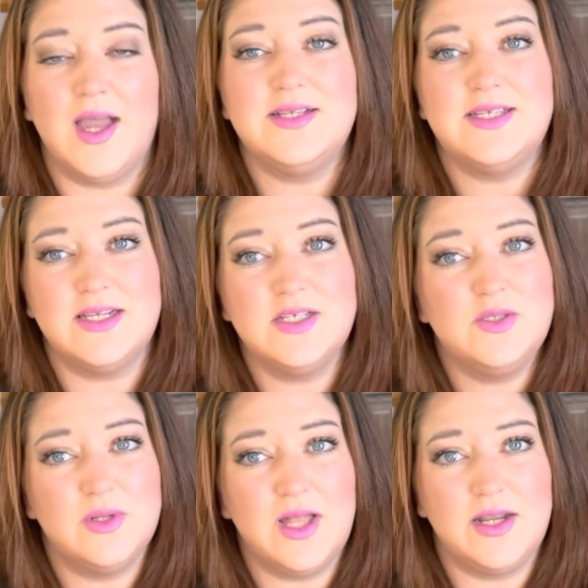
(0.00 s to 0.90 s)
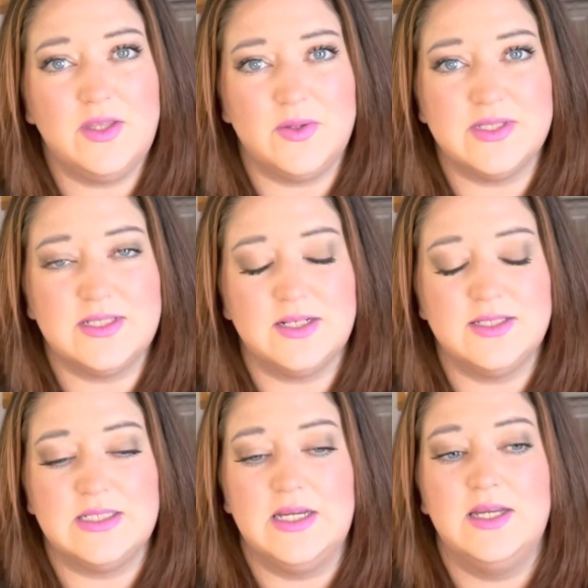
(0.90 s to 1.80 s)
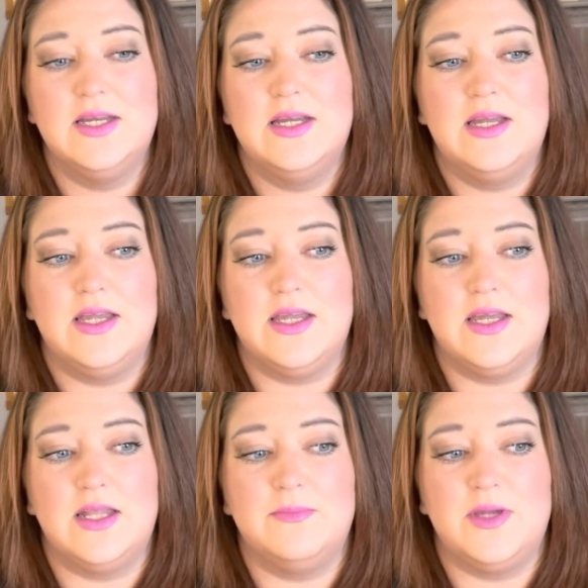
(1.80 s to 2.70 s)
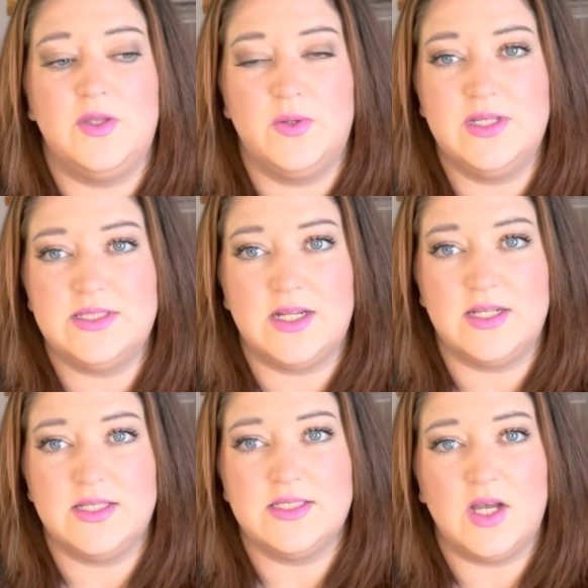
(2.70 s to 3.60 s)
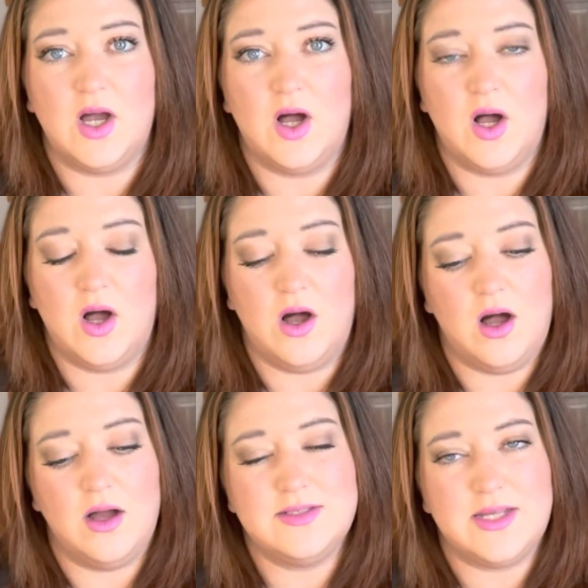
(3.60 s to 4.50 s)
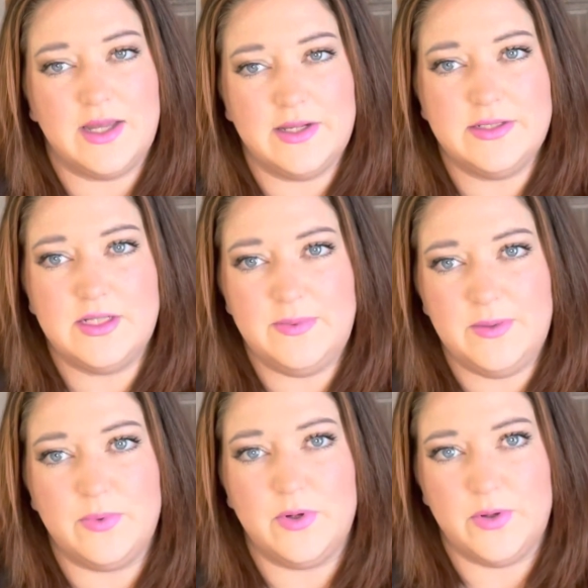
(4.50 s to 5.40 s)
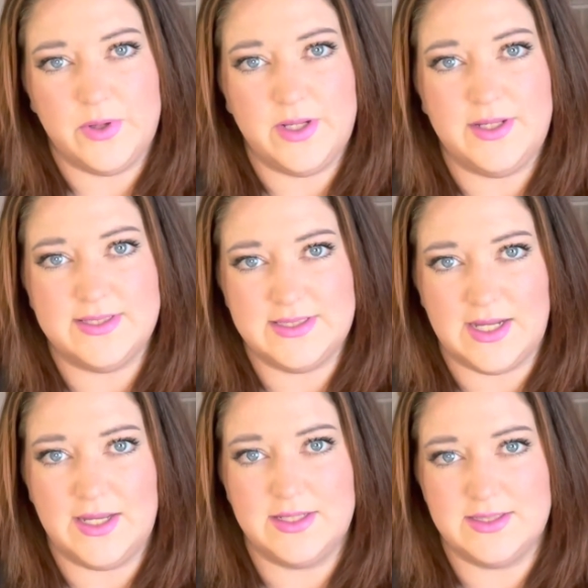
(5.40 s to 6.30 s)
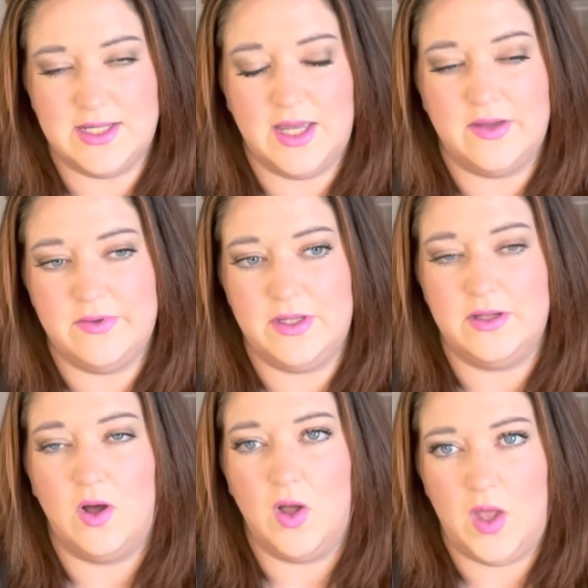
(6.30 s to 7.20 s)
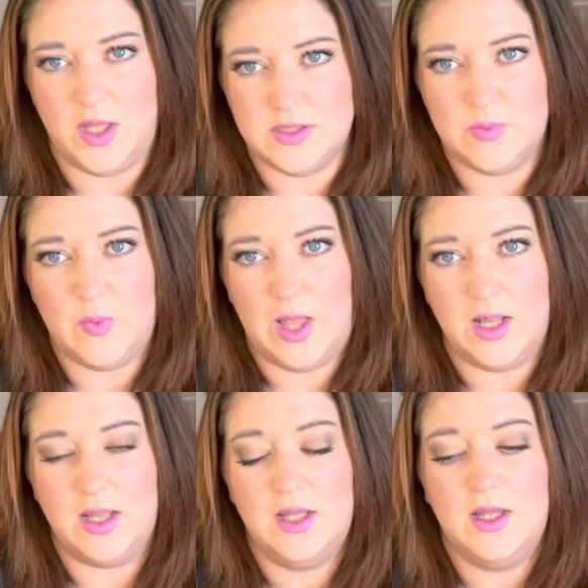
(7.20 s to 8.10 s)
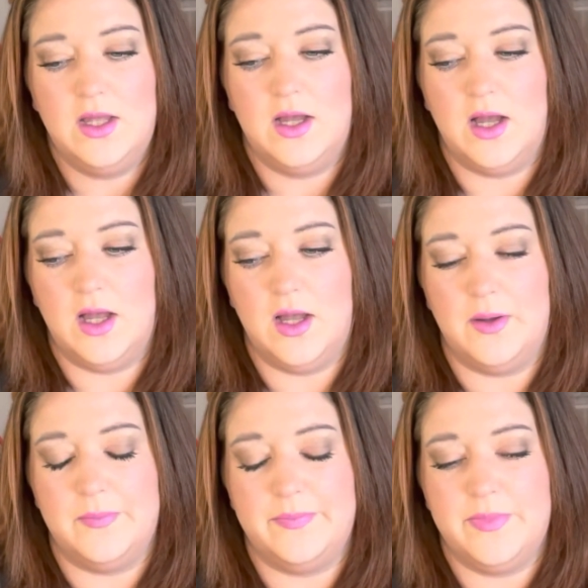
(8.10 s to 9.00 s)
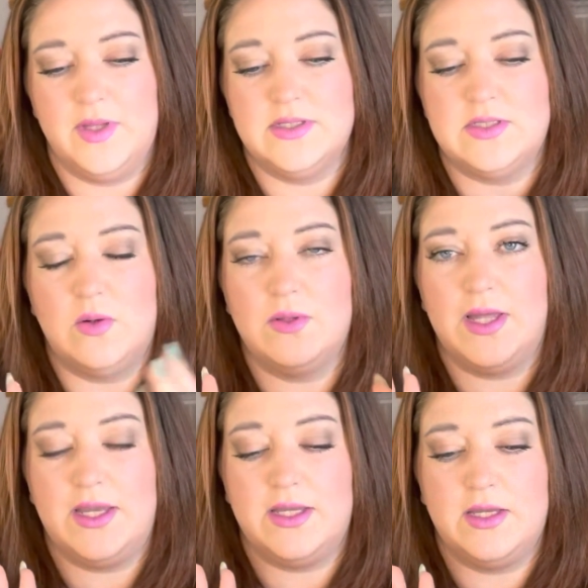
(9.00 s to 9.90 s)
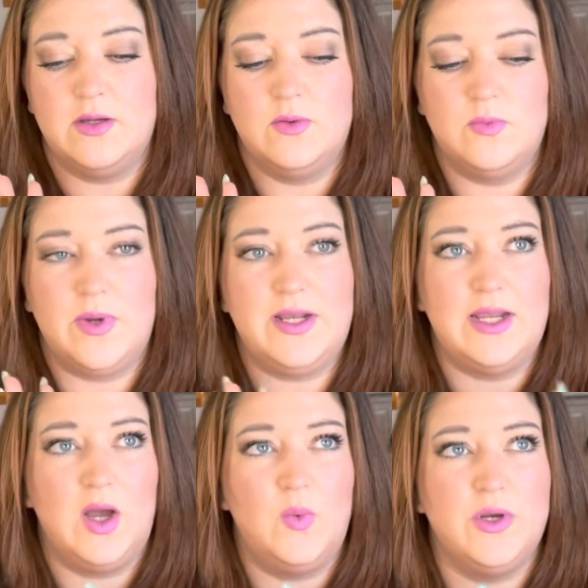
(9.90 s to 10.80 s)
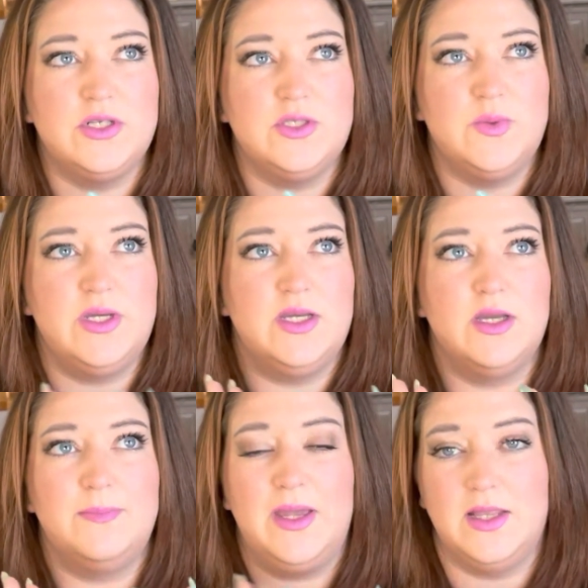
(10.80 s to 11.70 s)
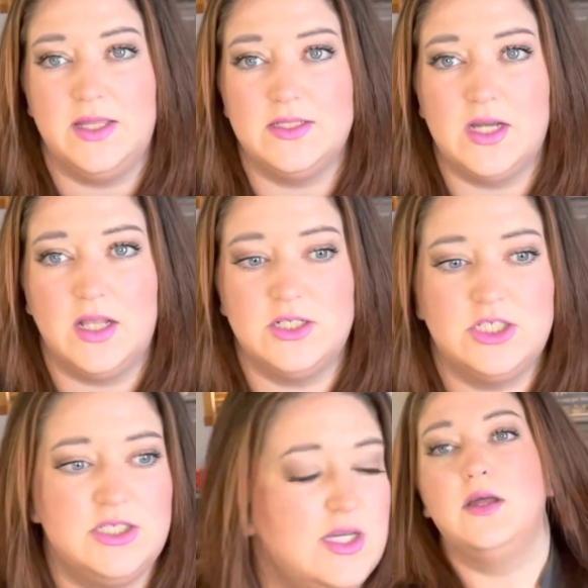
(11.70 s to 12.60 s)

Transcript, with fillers: I tend to do a lot of unit studies and my unit studies tend to be pretty science heavy as well. Um, so like right now we're doing paleontology.